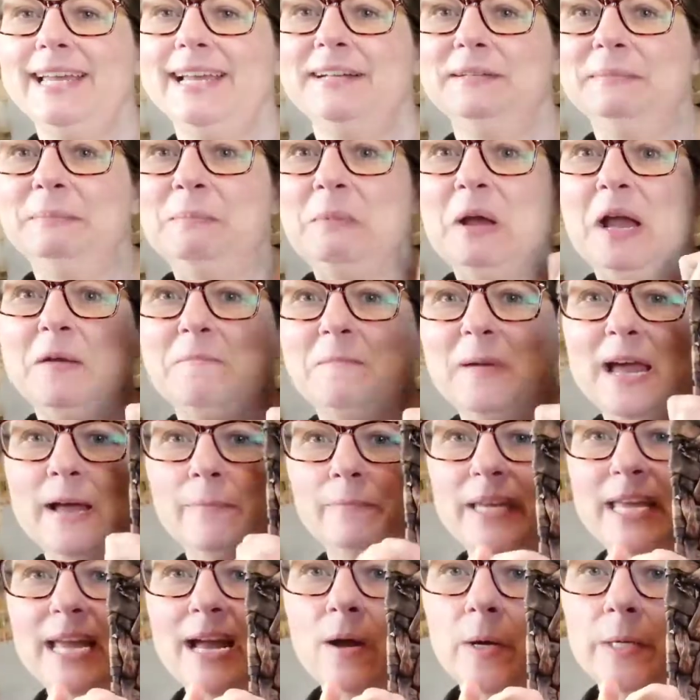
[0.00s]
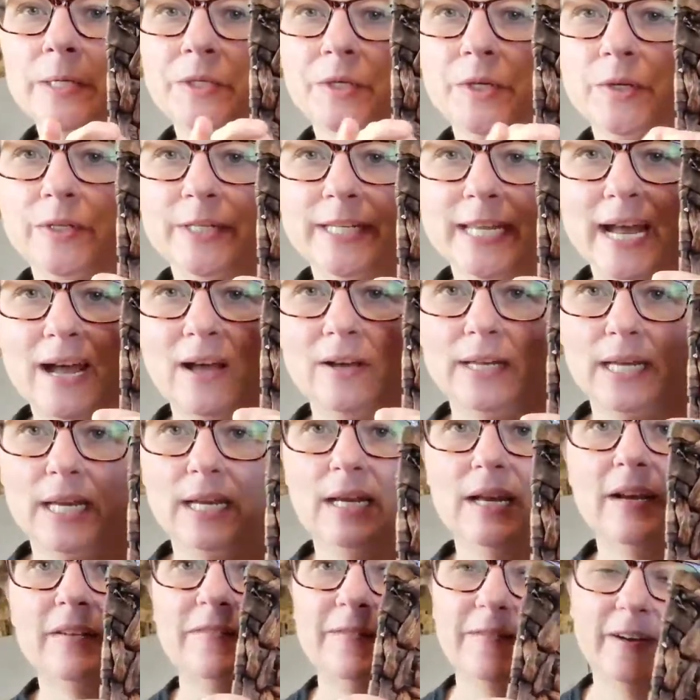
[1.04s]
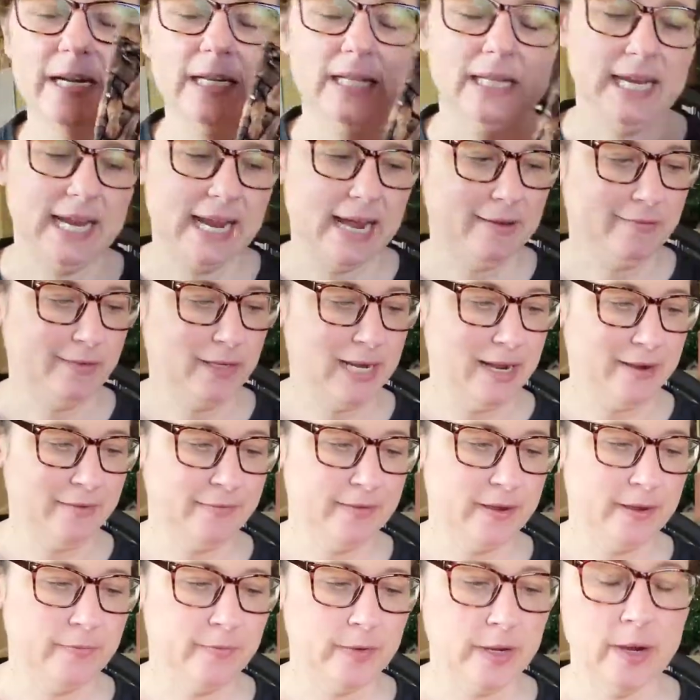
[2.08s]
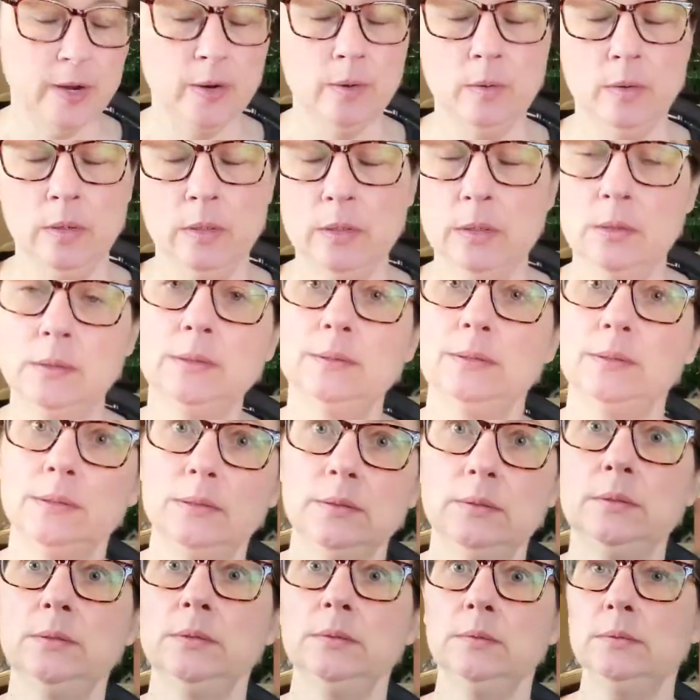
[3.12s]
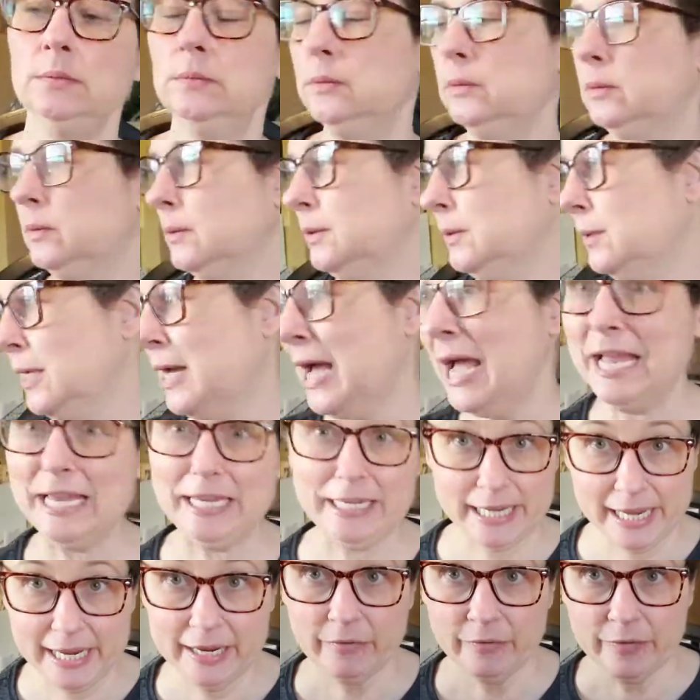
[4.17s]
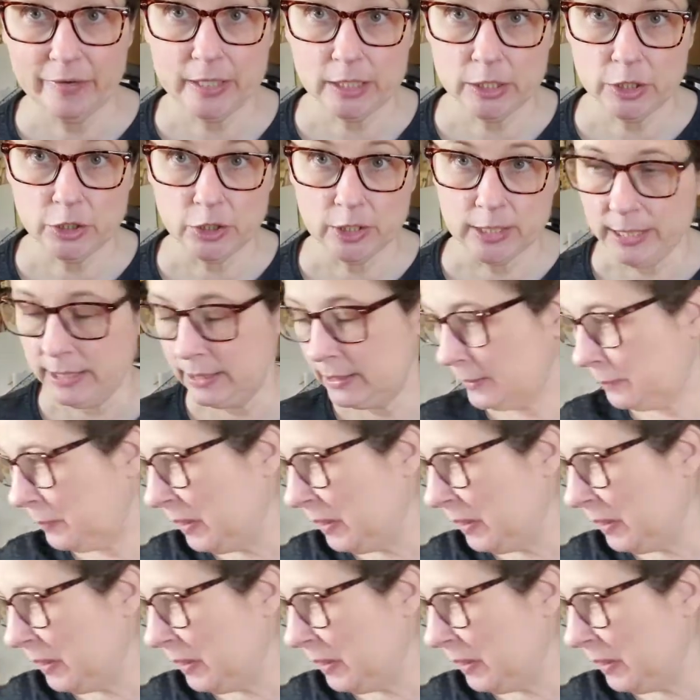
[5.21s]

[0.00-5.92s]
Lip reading: it. I'm happy how it turned out, and I finally have an FFO. I can finish things,